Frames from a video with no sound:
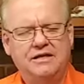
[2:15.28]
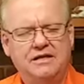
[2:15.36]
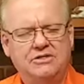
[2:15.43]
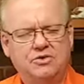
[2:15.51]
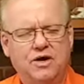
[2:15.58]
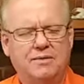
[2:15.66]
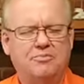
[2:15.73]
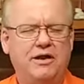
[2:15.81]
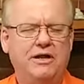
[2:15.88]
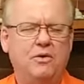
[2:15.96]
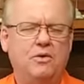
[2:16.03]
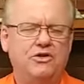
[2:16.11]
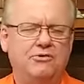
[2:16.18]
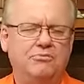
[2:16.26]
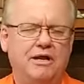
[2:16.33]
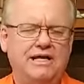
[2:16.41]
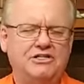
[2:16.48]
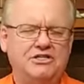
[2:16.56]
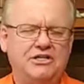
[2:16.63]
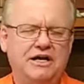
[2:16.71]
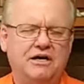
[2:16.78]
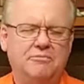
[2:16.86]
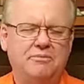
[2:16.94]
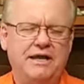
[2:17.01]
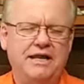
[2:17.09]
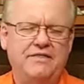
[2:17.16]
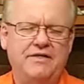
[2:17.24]
So I pray, Lord, Your blessing on
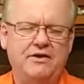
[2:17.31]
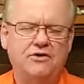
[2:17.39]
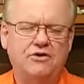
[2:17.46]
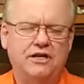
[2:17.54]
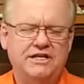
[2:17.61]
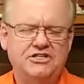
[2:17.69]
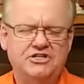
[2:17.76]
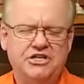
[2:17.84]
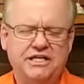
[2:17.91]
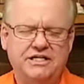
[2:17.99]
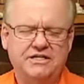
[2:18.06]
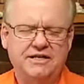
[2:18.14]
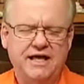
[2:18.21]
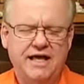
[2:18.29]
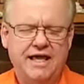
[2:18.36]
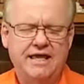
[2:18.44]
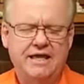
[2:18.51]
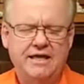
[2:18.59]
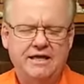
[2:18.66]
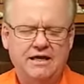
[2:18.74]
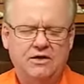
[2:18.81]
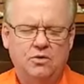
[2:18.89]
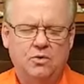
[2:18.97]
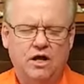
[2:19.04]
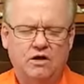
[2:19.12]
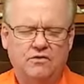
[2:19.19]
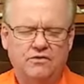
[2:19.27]
many that are listening today. Lord,
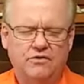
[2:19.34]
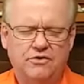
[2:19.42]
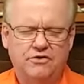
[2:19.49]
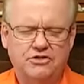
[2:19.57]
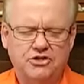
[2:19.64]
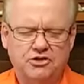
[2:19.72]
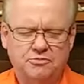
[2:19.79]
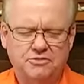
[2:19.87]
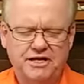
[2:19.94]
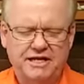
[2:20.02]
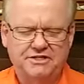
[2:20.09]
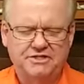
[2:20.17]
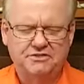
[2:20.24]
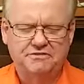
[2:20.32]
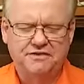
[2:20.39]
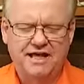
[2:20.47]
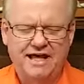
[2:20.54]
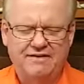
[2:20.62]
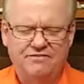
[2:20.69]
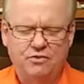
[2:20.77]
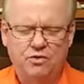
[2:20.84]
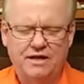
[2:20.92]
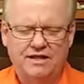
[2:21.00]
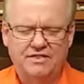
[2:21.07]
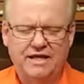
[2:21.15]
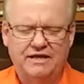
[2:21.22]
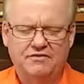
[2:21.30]
all of their circumstances of life, Lord, I
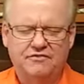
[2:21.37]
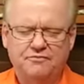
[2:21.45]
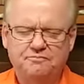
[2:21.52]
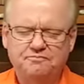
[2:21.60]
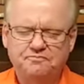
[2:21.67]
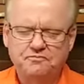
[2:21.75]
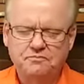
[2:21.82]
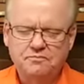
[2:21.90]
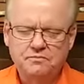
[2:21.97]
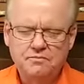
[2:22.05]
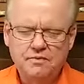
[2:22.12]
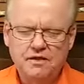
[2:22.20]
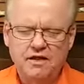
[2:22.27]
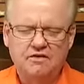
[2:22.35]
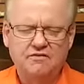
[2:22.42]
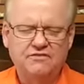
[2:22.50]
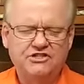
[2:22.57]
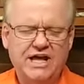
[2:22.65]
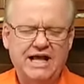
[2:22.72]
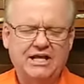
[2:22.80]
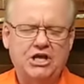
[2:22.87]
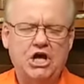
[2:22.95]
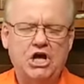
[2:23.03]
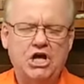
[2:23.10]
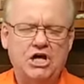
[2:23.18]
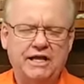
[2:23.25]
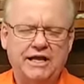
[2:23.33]
think of Jack
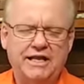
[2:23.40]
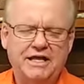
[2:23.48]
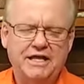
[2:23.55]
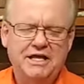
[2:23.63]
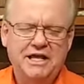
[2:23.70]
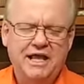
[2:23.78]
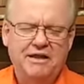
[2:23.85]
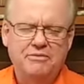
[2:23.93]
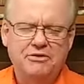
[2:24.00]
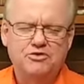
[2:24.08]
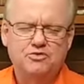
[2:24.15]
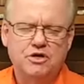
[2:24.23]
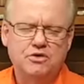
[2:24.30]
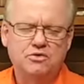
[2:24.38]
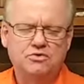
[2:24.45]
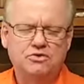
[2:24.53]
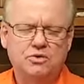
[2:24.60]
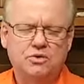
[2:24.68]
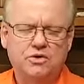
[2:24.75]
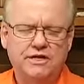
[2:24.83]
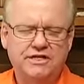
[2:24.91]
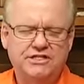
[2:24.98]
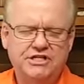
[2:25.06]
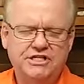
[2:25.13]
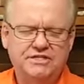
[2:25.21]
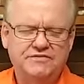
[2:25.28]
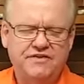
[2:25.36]
Young and Miss Rose, Lord, as
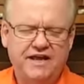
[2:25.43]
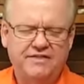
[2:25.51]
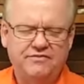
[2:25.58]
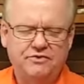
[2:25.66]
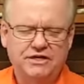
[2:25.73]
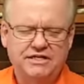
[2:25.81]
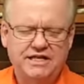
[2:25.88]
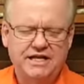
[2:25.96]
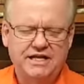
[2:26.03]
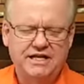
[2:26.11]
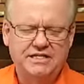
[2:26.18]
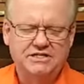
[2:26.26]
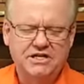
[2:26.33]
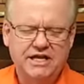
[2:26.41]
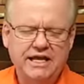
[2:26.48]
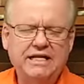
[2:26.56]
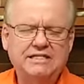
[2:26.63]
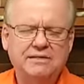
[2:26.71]
she's faithful to tend to his needs.